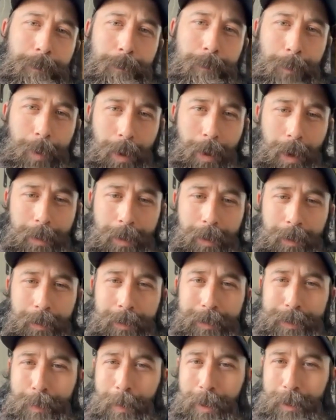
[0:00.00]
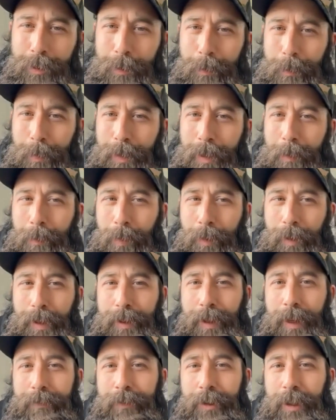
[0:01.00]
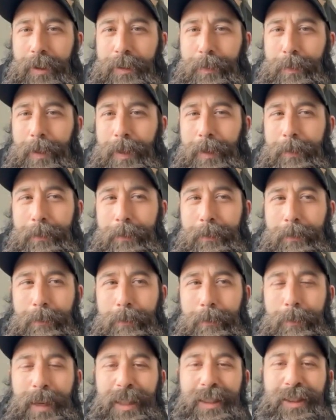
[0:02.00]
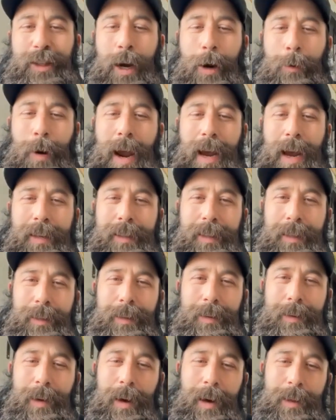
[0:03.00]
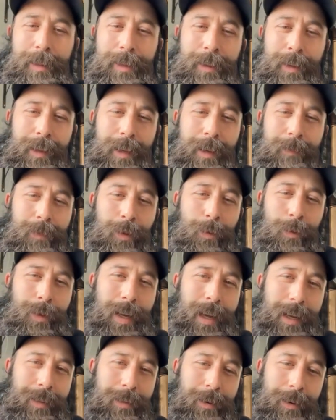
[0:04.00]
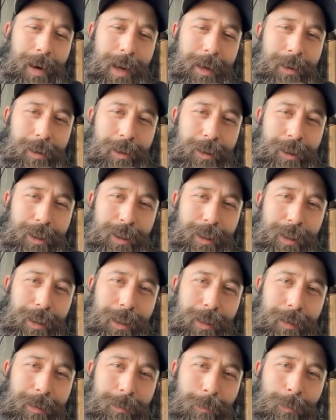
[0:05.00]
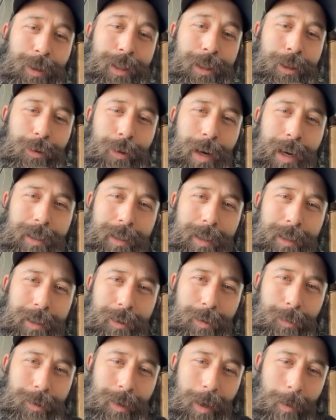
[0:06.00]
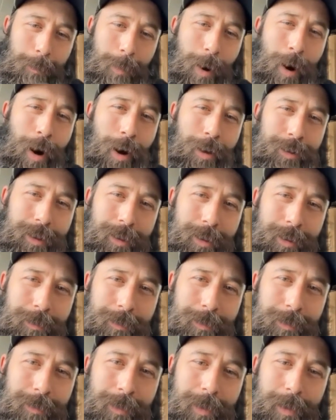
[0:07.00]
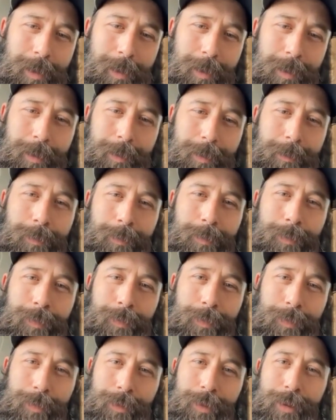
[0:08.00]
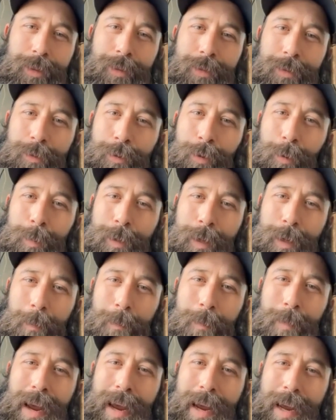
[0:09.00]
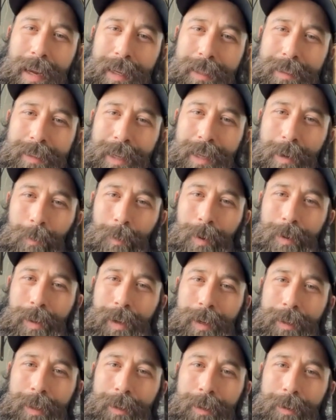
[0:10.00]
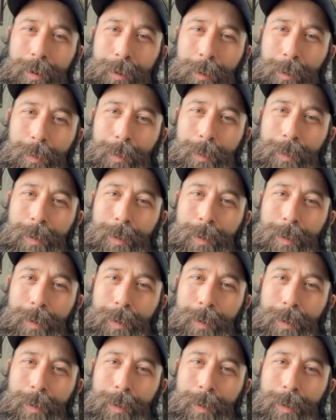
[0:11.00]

but I think they're special people and they've just been misdirected. I think if you take their energy and redirect it to something positive, you'll be amazed at what they can do.